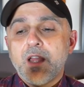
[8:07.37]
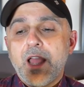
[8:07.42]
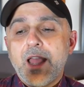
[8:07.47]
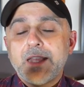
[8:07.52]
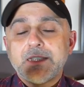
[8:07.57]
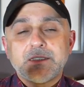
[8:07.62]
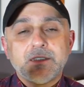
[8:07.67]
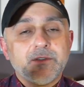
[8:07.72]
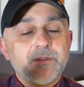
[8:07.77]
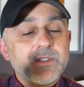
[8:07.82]

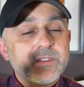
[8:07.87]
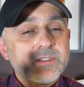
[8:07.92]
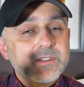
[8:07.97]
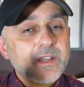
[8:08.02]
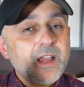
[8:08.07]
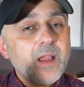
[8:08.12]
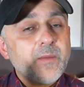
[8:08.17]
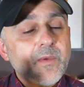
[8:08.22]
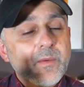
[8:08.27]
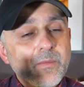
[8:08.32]
As of this
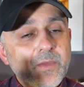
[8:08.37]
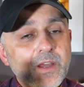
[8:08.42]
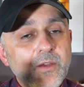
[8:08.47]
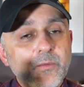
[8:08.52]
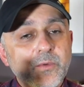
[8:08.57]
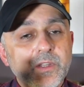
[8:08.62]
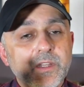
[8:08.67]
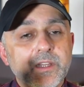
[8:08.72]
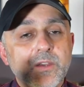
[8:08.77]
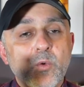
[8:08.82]
time, I'm not
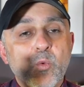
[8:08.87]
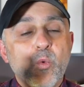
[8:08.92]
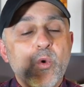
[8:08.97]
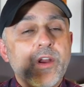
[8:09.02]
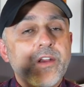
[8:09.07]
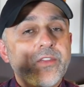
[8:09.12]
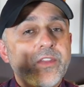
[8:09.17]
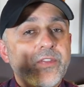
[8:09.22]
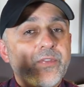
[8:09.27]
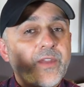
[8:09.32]
really
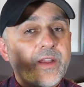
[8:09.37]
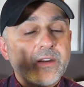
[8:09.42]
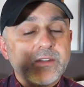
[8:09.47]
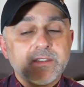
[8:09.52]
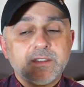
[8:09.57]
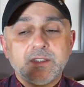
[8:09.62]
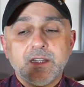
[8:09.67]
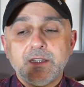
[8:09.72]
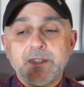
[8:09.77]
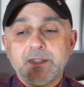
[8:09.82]
aware that they are
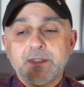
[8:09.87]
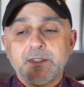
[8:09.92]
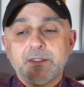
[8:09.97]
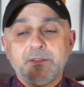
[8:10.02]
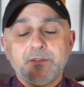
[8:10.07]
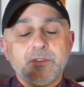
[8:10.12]
selling the,